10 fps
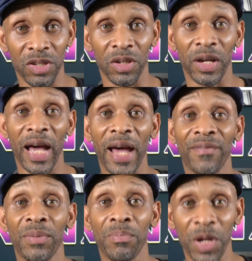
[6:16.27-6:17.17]
so I
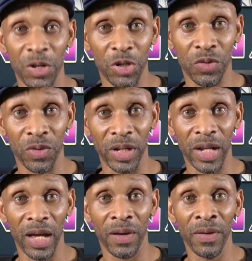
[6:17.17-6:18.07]
have the bigger
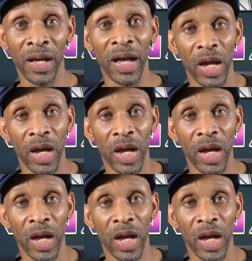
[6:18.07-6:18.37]
screen now